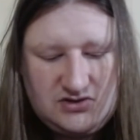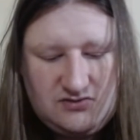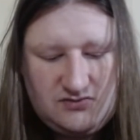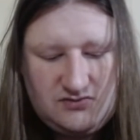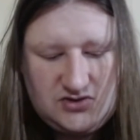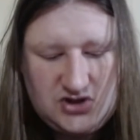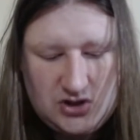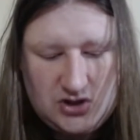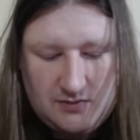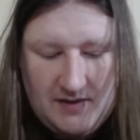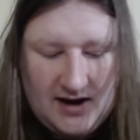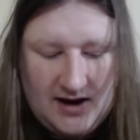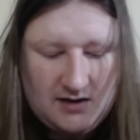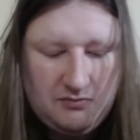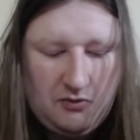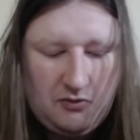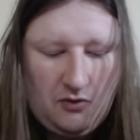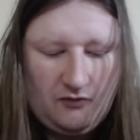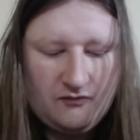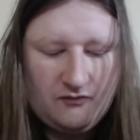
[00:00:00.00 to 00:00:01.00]
to your mana
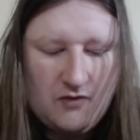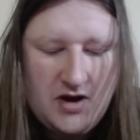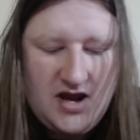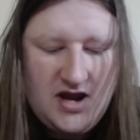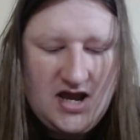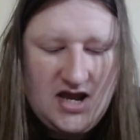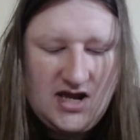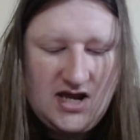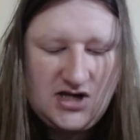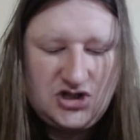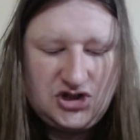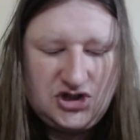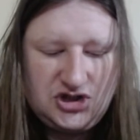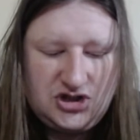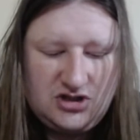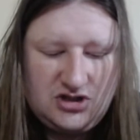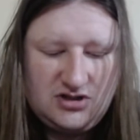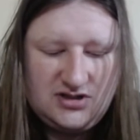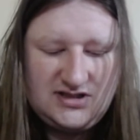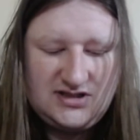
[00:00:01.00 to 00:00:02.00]
pool for each
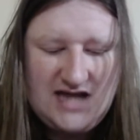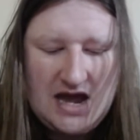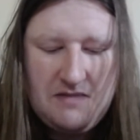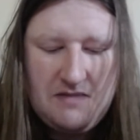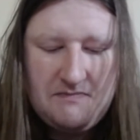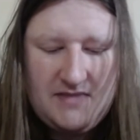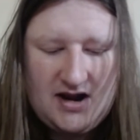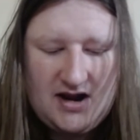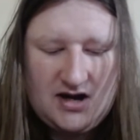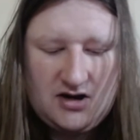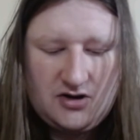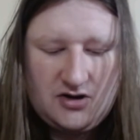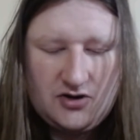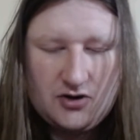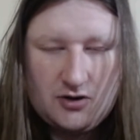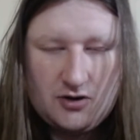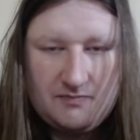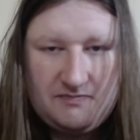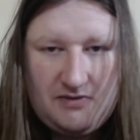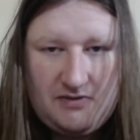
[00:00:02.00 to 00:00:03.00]
tap mana your
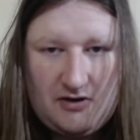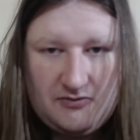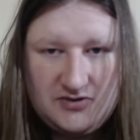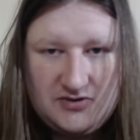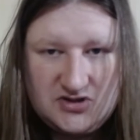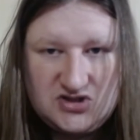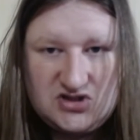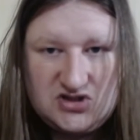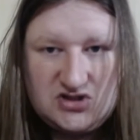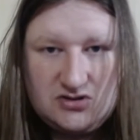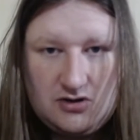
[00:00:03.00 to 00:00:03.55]
opponent's,